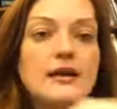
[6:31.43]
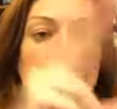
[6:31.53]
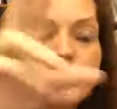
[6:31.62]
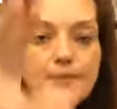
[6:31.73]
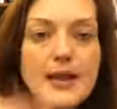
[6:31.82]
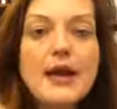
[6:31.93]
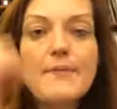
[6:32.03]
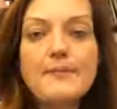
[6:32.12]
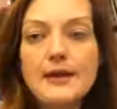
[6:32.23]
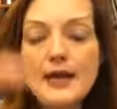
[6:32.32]
pick
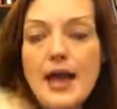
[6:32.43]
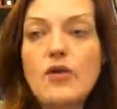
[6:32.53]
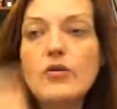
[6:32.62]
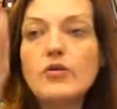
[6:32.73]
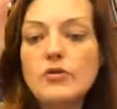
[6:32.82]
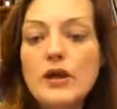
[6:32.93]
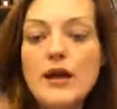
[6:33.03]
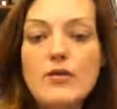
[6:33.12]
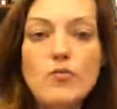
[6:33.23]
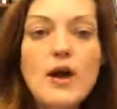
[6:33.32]
up and count.
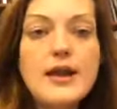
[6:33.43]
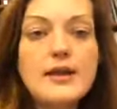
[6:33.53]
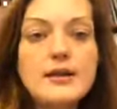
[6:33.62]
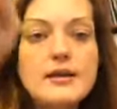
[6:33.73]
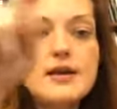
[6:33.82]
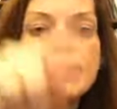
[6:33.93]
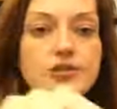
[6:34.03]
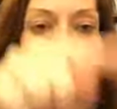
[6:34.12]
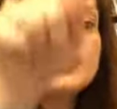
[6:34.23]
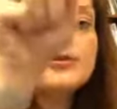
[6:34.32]
1,
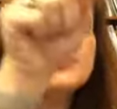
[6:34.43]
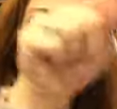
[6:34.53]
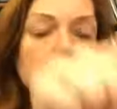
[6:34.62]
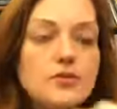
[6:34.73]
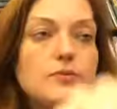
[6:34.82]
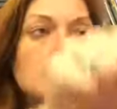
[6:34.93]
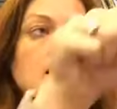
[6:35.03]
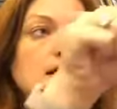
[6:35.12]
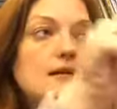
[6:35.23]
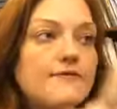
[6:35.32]
2,
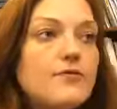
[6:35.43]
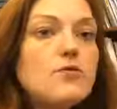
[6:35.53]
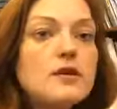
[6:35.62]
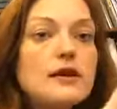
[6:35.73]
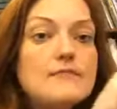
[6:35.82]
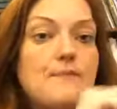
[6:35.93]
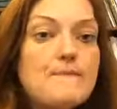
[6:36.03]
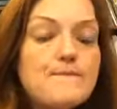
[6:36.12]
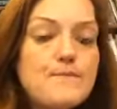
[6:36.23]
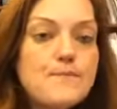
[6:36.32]
3, 4, and
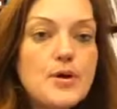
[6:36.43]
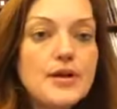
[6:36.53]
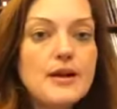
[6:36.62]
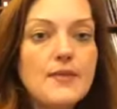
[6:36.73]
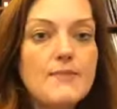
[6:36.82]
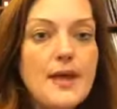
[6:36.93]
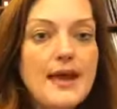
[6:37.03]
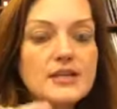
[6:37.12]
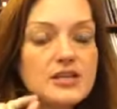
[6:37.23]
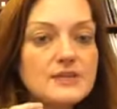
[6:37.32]
put it on the
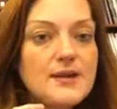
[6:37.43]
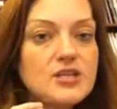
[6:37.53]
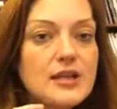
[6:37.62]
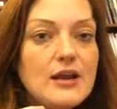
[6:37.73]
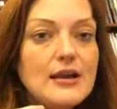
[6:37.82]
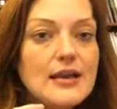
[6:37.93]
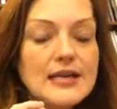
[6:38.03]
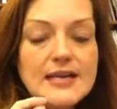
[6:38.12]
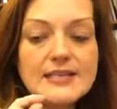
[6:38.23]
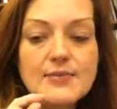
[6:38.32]
page. Especially an
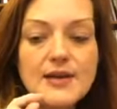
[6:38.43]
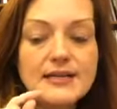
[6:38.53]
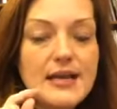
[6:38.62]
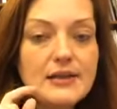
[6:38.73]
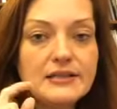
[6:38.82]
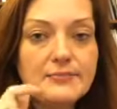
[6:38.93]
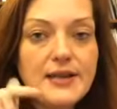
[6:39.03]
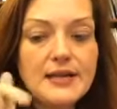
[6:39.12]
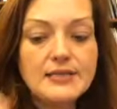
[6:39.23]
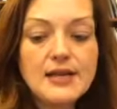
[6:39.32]
easy way to tell is
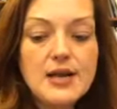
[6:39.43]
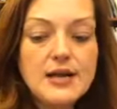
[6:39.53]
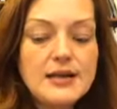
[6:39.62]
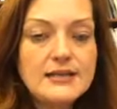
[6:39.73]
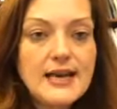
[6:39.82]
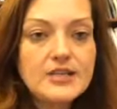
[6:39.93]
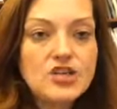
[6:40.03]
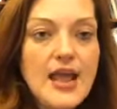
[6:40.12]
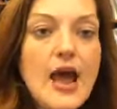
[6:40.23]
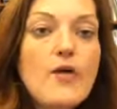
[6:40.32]
pennies. Touch,
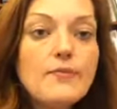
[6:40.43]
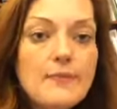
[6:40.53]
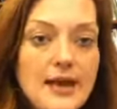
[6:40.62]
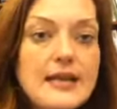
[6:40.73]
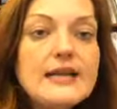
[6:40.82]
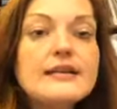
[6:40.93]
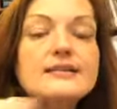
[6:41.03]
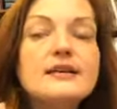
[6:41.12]
count, pennies,